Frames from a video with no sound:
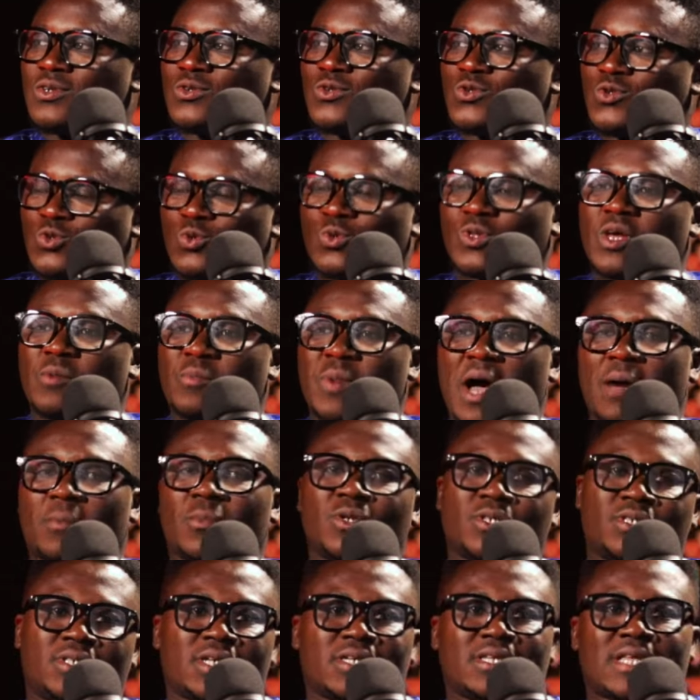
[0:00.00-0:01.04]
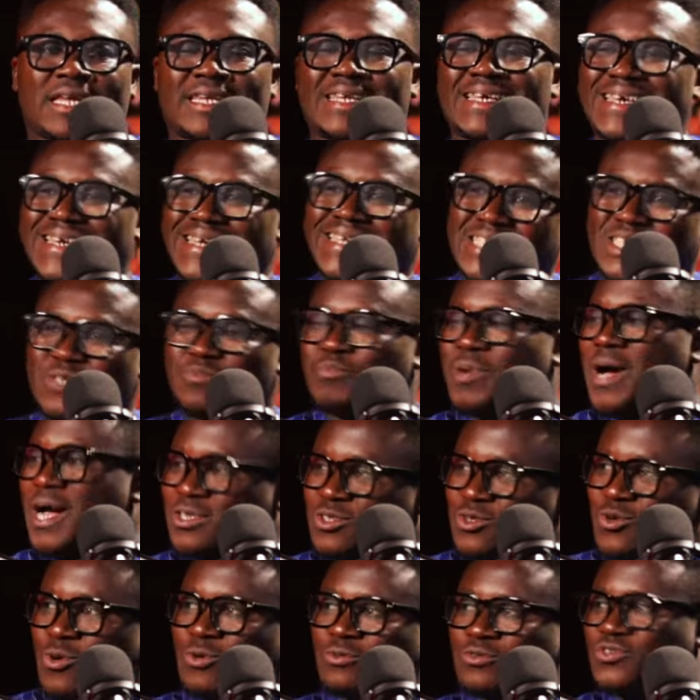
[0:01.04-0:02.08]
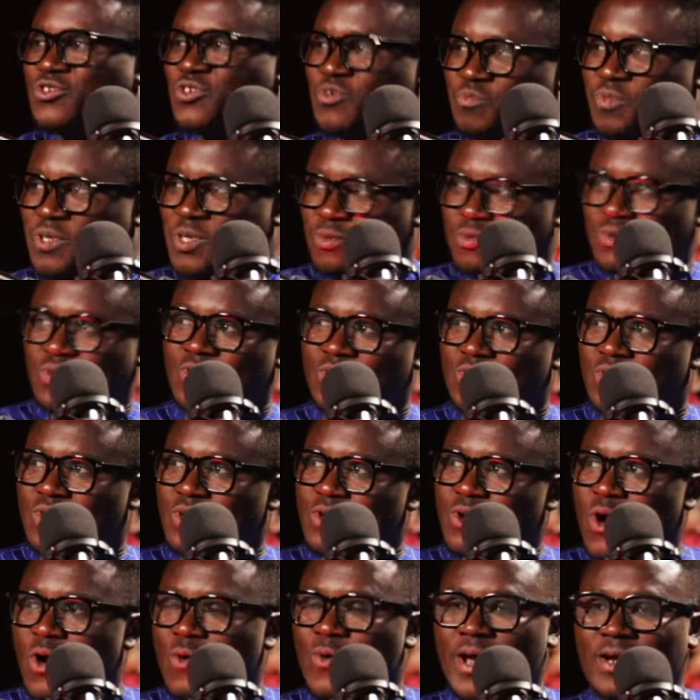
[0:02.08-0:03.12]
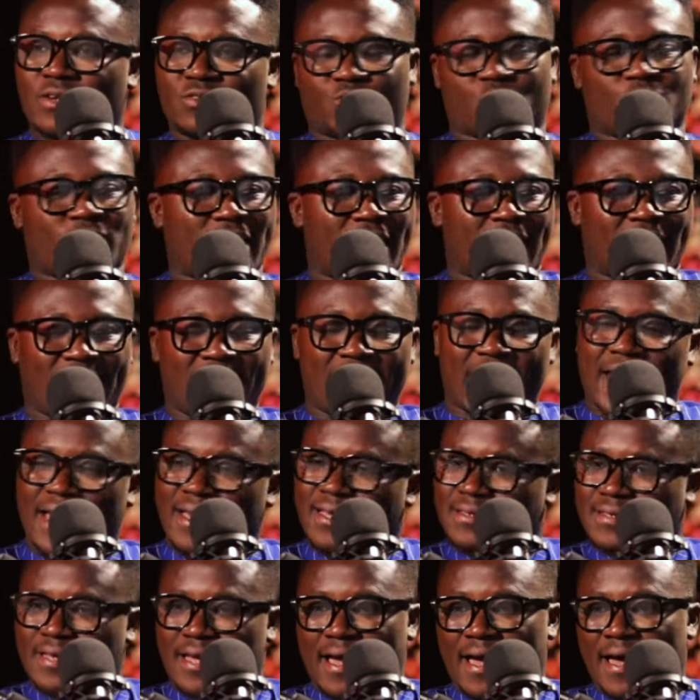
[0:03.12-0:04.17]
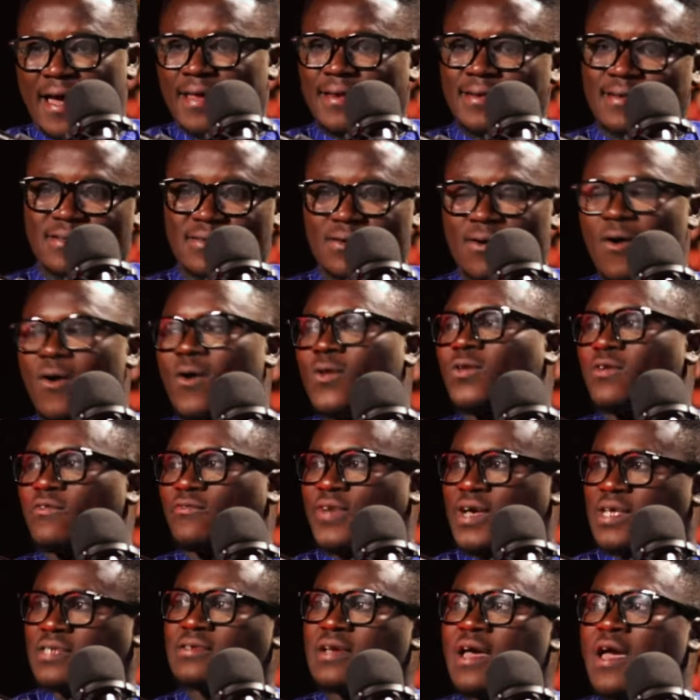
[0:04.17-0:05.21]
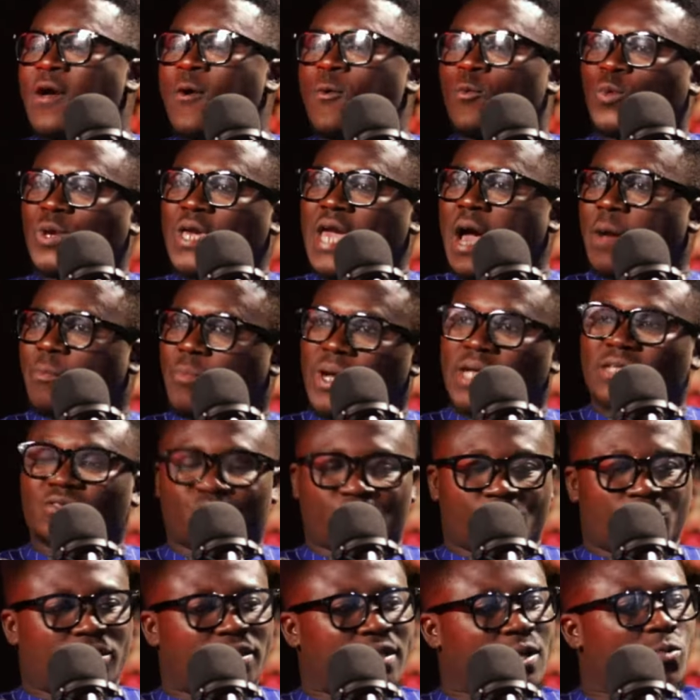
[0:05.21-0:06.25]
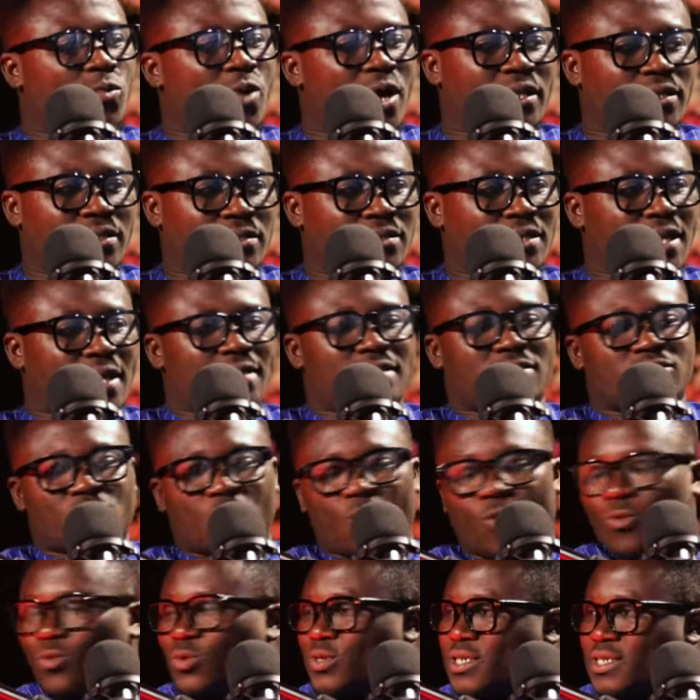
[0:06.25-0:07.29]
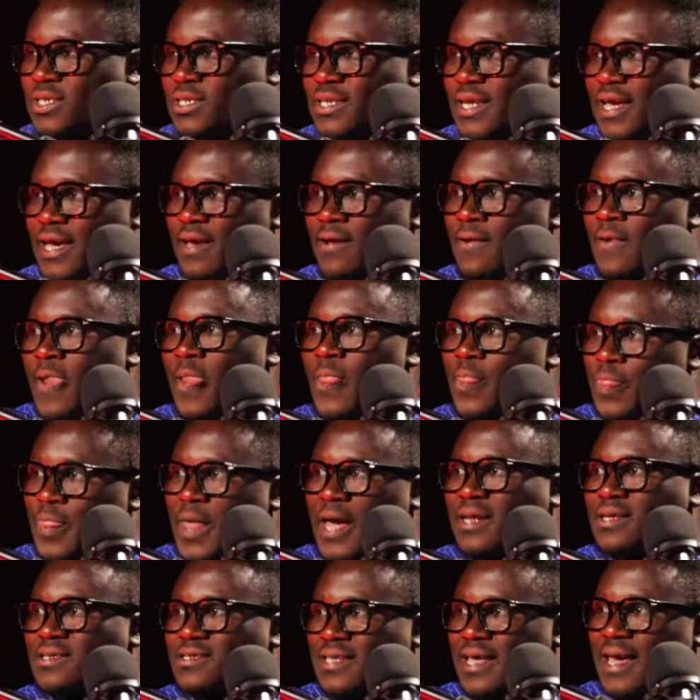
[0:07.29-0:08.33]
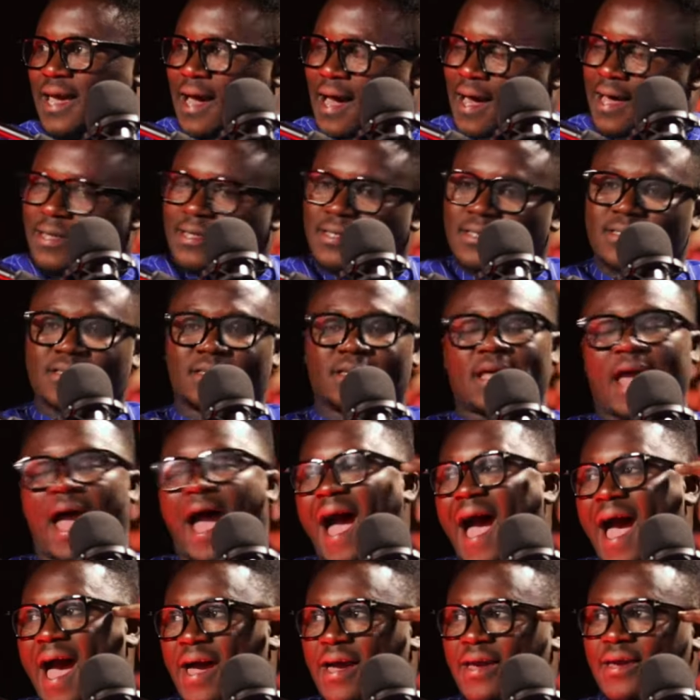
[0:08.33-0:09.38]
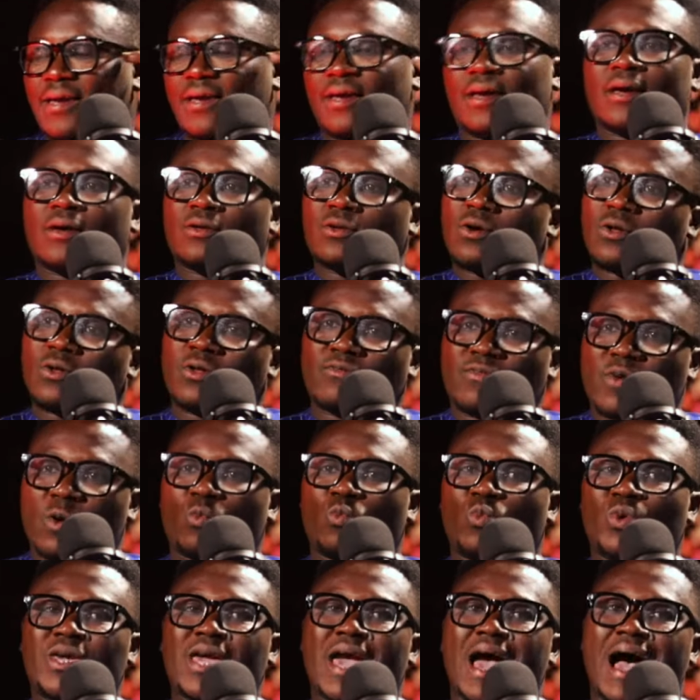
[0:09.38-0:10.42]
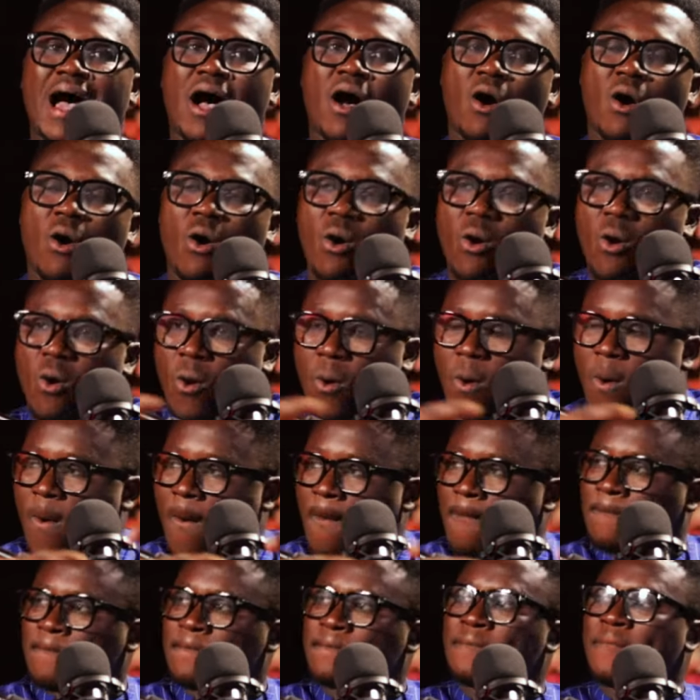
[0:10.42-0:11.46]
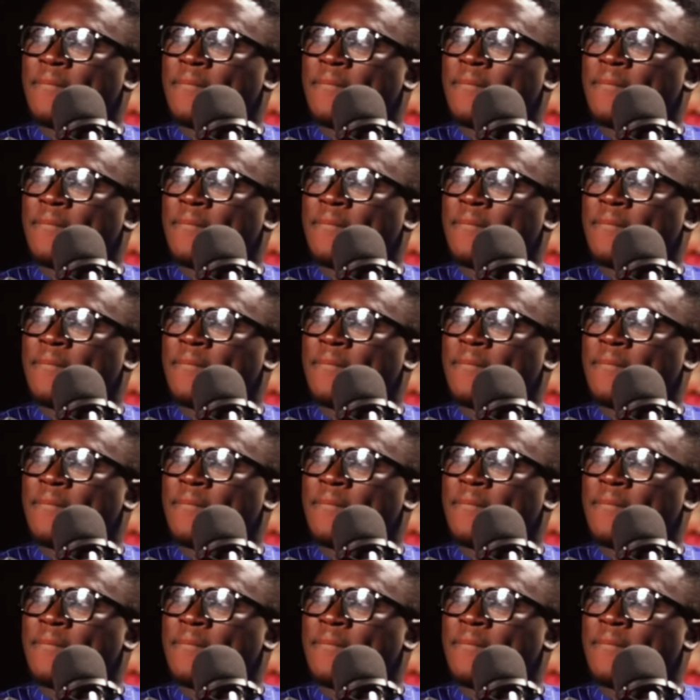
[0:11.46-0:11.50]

So the Bible says that each part contributes. Mm. All right. So the leg, the hand, all of us, mm. we are part. So the one that is holding the, that is the hand, the eye, and all of us, we are all